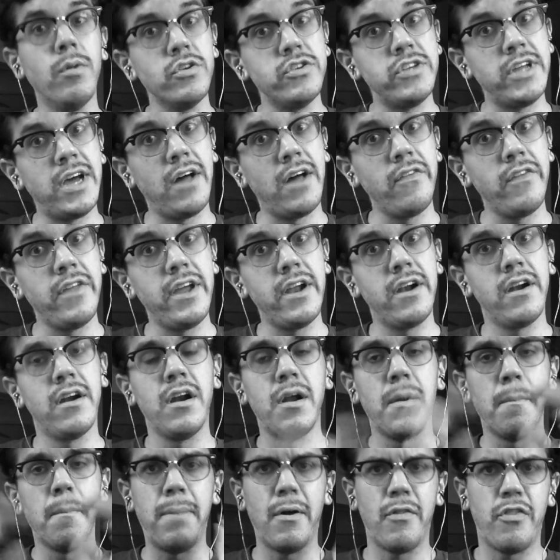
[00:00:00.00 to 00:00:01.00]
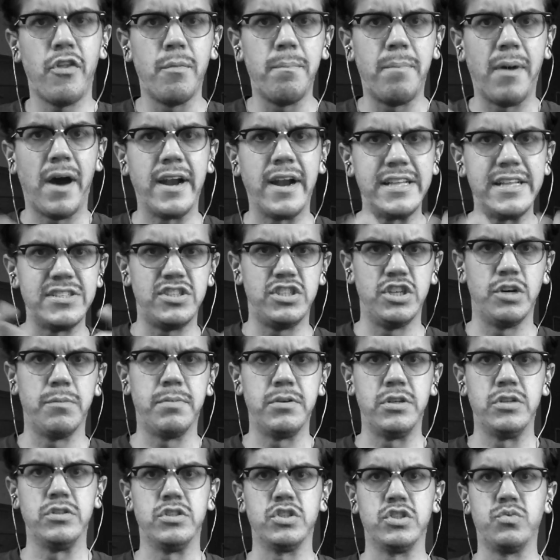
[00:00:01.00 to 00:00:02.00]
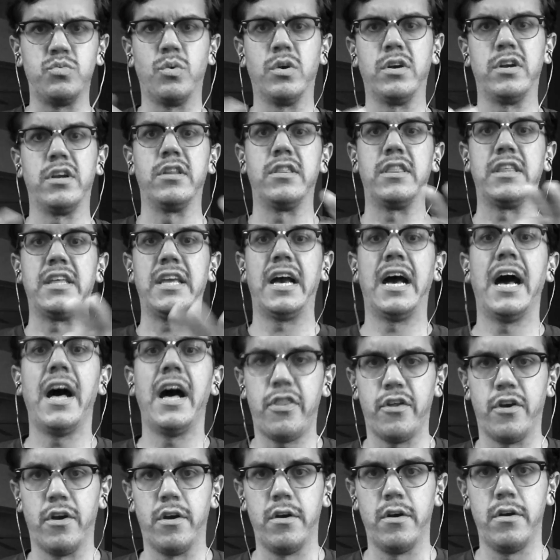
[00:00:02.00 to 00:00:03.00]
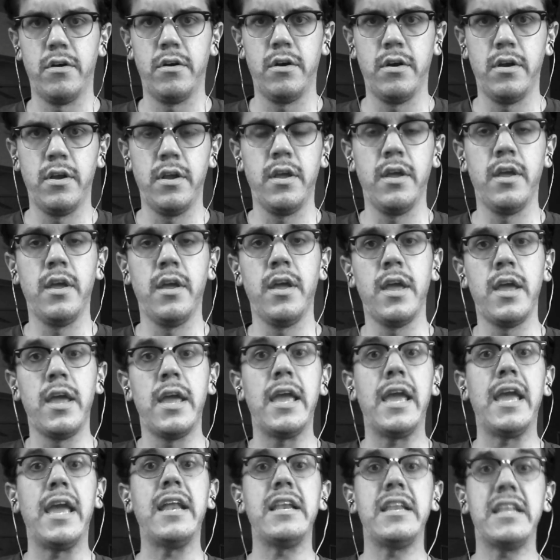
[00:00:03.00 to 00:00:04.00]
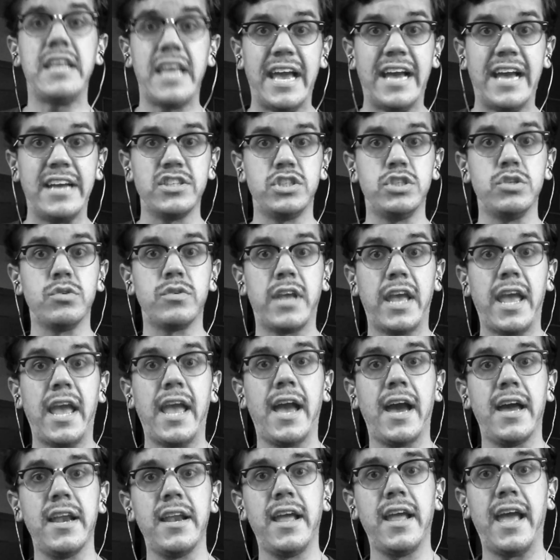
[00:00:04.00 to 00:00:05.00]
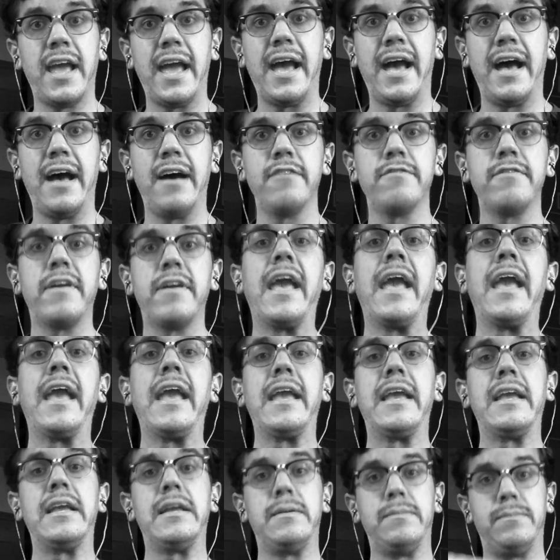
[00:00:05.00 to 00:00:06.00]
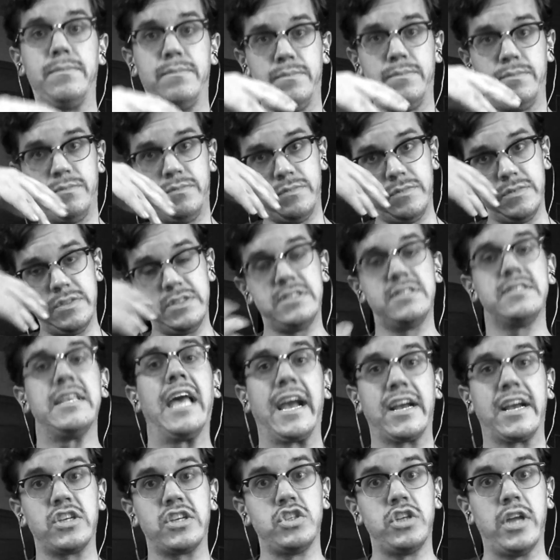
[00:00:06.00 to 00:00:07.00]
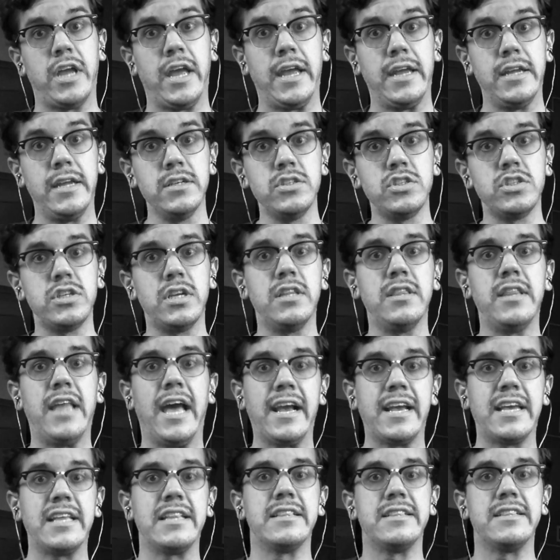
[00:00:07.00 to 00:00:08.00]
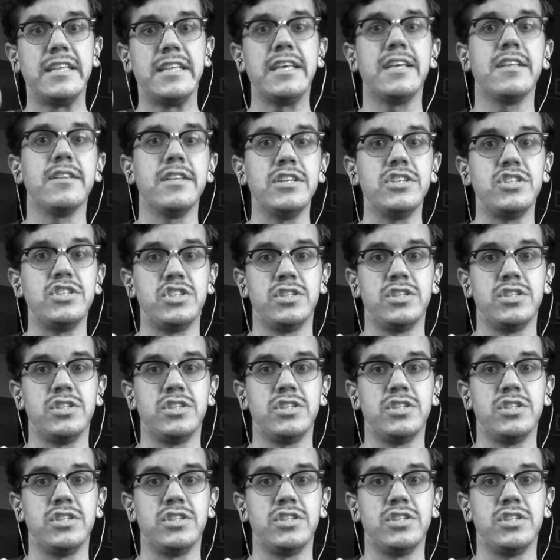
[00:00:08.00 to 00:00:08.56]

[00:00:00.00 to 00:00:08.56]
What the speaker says: down there, but their body still produces one or the other. And yes, you can have a sex change, and that can legally,